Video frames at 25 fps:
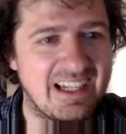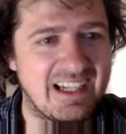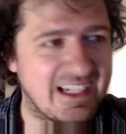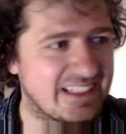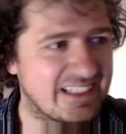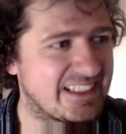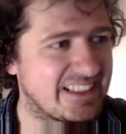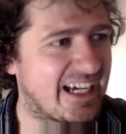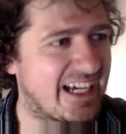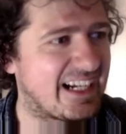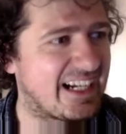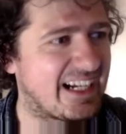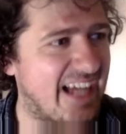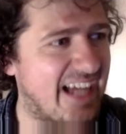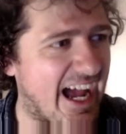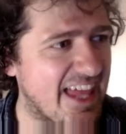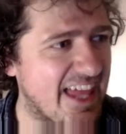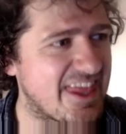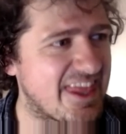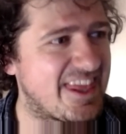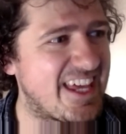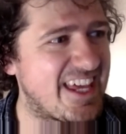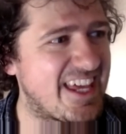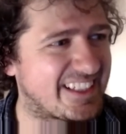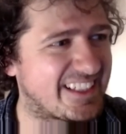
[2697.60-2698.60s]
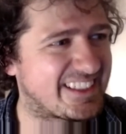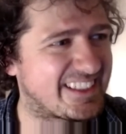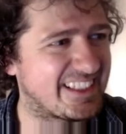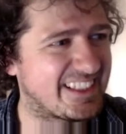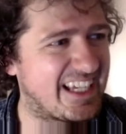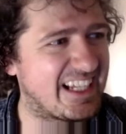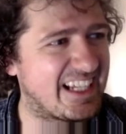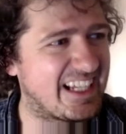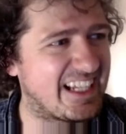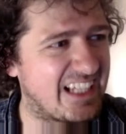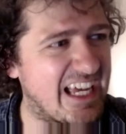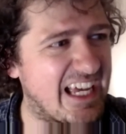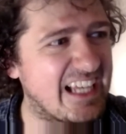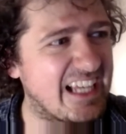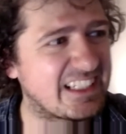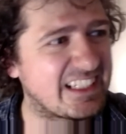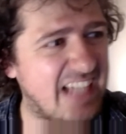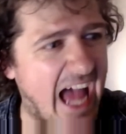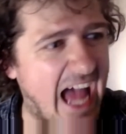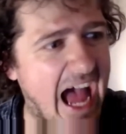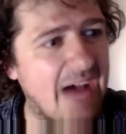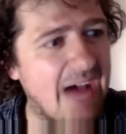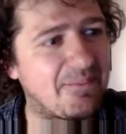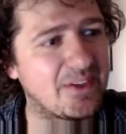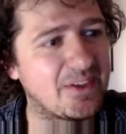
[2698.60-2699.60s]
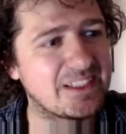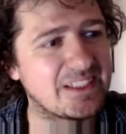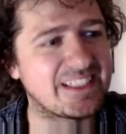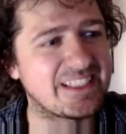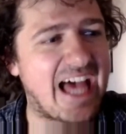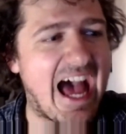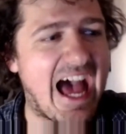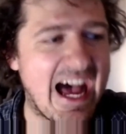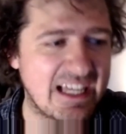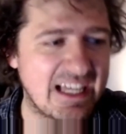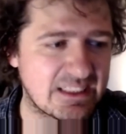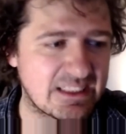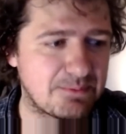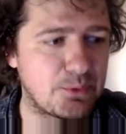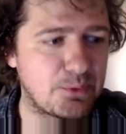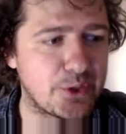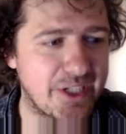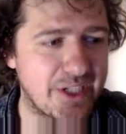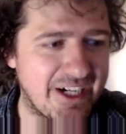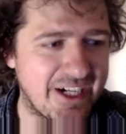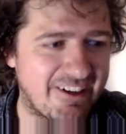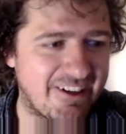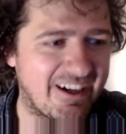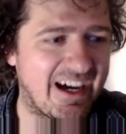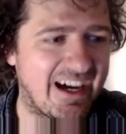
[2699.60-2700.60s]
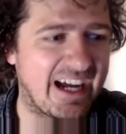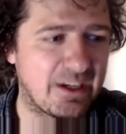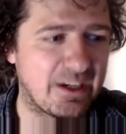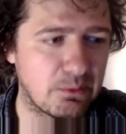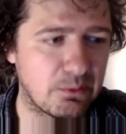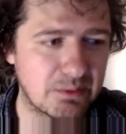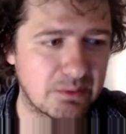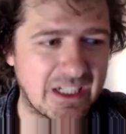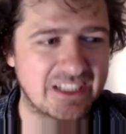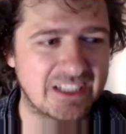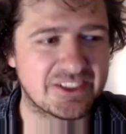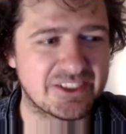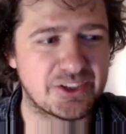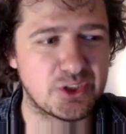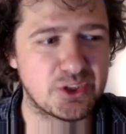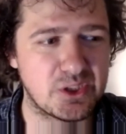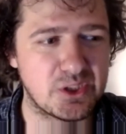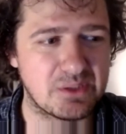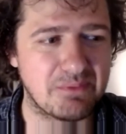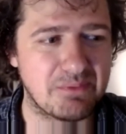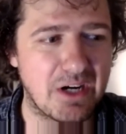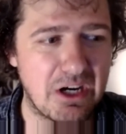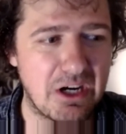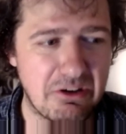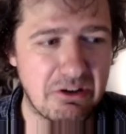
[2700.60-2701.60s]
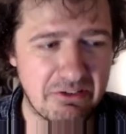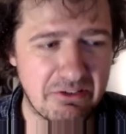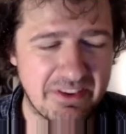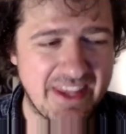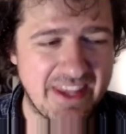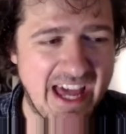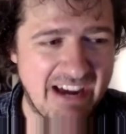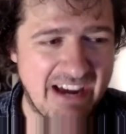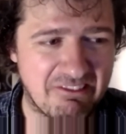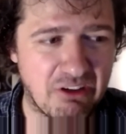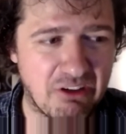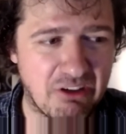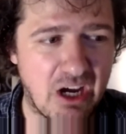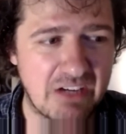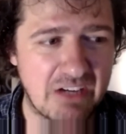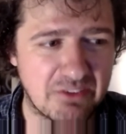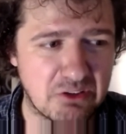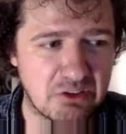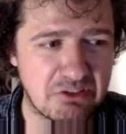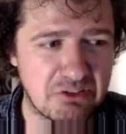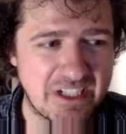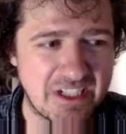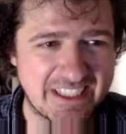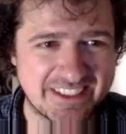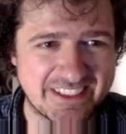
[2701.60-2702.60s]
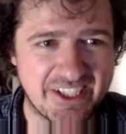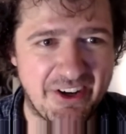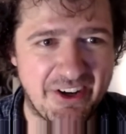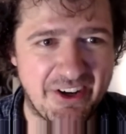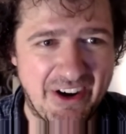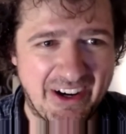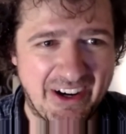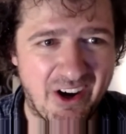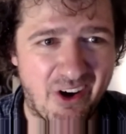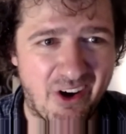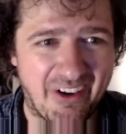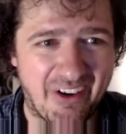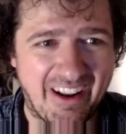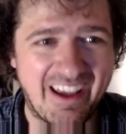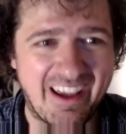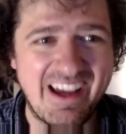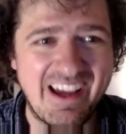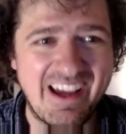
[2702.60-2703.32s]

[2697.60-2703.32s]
Exactly, and it happens as Munira and Kulthum, their rivalry is going on,